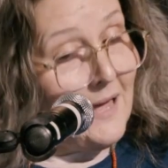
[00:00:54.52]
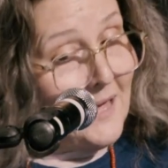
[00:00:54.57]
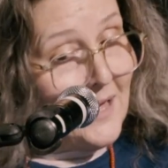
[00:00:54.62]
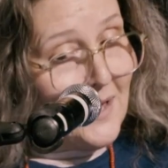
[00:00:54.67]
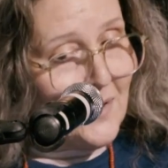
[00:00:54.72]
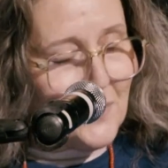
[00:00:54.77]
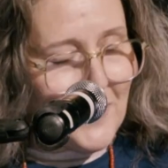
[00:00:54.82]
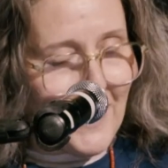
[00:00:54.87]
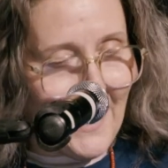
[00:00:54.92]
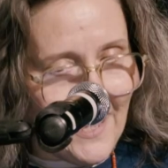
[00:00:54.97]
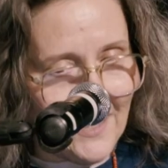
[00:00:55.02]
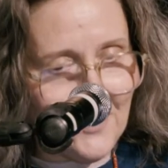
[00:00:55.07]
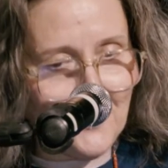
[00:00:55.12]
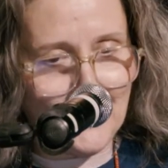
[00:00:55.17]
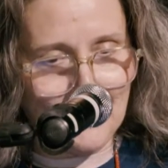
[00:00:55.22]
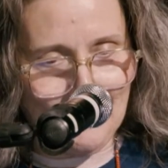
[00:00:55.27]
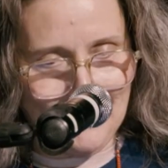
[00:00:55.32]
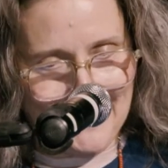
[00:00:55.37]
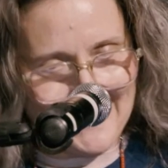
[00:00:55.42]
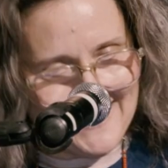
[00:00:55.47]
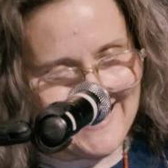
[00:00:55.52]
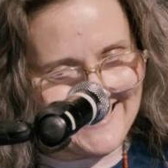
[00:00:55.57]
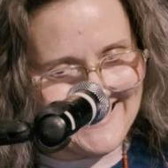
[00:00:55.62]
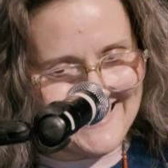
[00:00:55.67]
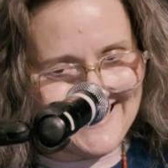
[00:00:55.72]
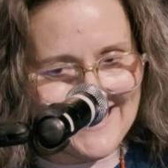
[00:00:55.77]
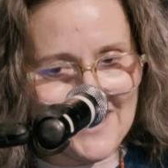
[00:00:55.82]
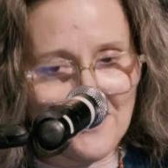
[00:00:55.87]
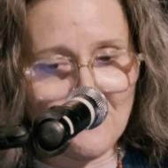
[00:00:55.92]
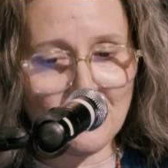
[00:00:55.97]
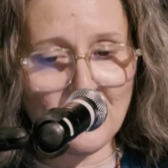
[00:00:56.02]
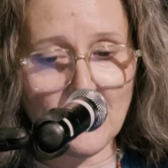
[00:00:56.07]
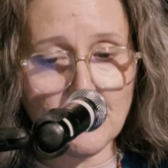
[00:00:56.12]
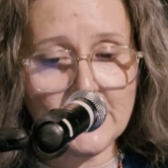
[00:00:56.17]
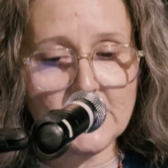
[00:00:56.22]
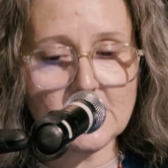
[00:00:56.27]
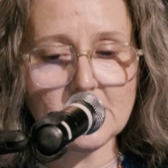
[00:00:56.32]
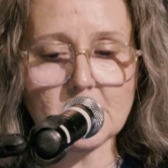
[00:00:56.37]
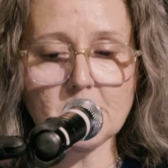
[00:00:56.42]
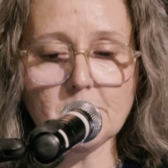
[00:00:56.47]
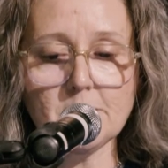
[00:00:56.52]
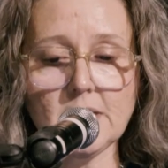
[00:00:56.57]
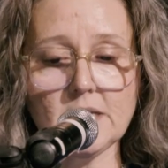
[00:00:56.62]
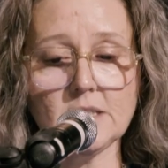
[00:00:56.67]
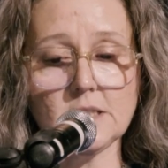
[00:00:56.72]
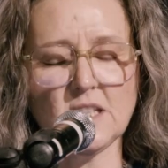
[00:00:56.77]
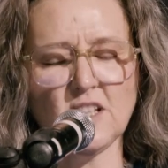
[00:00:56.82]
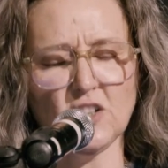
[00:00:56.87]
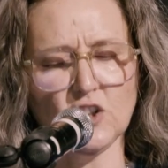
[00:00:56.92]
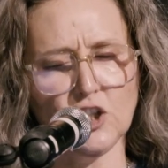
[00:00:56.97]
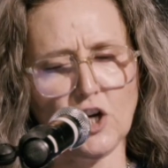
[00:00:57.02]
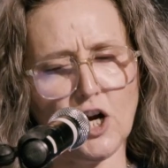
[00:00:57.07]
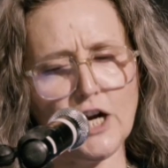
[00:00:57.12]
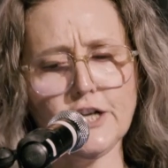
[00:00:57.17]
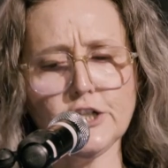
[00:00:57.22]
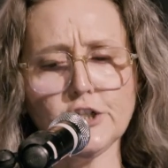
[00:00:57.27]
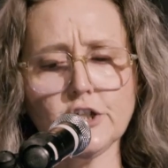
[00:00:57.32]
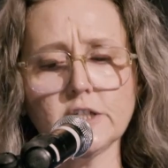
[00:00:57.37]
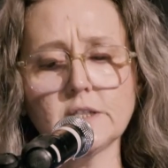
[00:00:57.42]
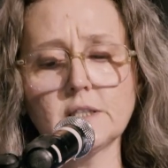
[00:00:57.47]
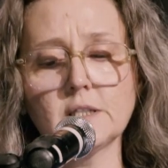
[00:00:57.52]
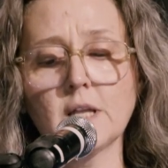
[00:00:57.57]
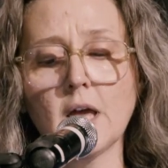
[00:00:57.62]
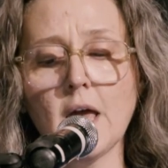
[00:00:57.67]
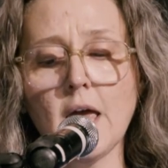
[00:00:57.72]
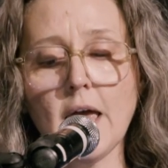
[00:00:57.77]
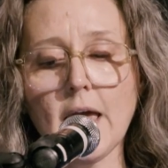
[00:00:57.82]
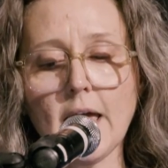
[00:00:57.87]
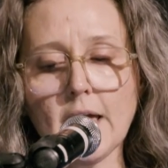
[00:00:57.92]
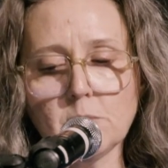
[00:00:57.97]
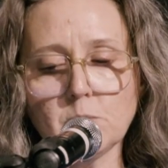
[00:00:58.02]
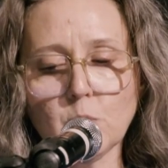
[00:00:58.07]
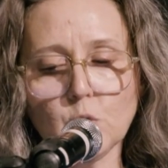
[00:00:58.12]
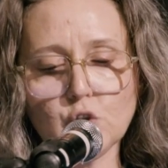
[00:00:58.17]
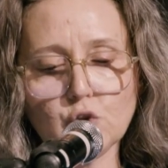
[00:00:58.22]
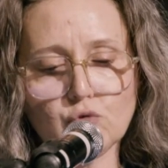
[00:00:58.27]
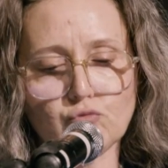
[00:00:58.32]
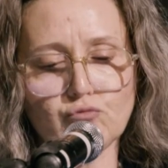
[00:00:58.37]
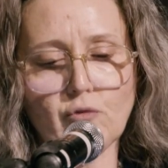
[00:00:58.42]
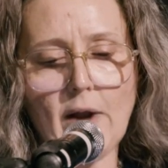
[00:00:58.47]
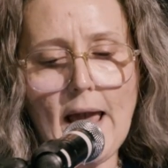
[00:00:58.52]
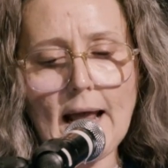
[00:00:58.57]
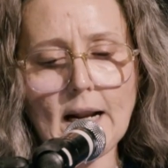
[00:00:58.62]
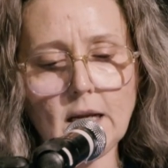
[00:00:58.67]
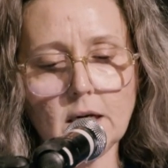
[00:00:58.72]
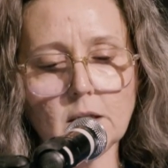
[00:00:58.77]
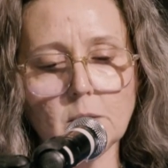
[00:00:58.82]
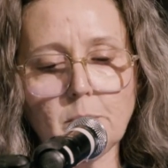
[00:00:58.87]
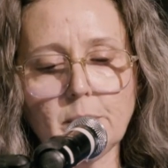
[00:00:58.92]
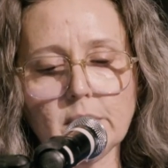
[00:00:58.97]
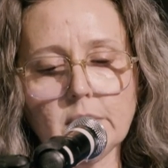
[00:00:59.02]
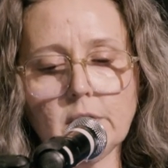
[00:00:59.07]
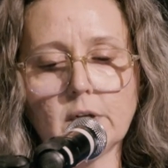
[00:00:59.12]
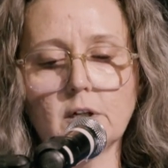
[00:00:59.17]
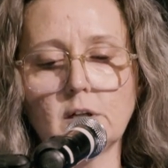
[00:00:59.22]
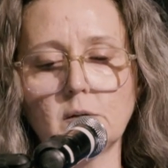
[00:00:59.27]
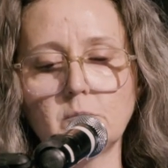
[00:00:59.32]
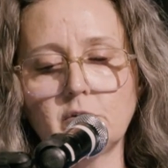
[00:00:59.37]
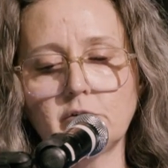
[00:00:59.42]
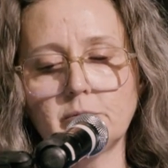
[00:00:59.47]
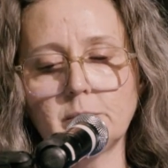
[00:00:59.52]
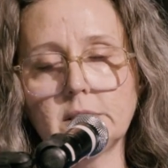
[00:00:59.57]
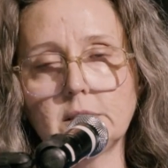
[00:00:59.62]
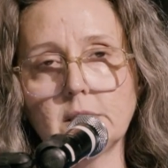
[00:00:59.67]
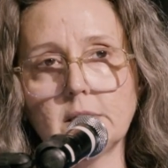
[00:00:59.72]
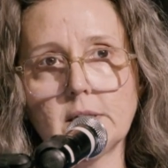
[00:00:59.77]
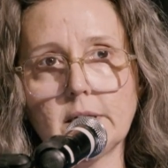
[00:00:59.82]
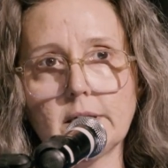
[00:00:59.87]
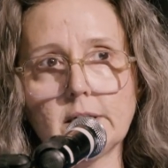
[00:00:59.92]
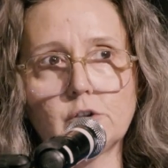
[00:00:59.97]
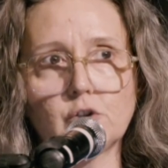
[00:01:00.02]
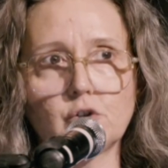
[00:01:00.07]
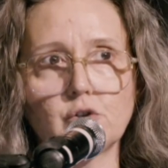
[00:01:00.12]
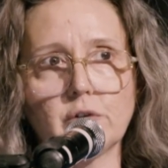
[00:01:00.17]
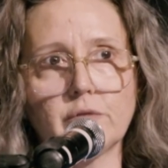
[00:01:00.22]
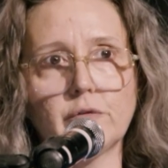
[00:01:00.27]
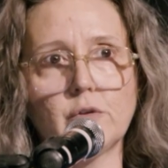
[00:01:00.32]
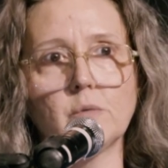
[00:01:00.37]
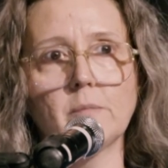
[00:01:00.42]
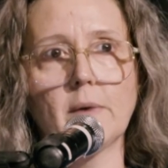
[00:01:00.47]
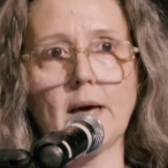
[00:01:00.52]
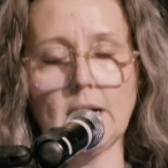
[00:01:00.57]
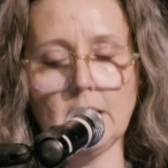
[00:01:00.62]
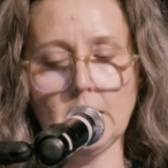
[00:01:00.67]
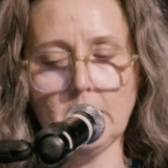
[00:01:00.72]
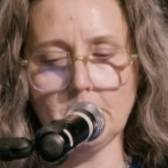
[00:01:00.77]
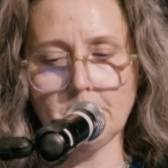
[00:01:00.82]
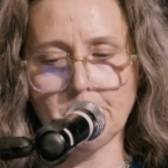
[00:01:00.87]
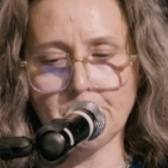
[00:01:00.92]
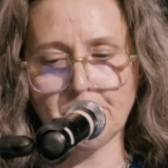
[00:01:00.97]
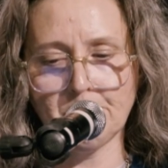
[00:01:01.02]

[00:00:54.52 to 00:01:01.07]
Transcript: But hang on a minute. Feminism is the largest and most radical political movement in the history of humanity.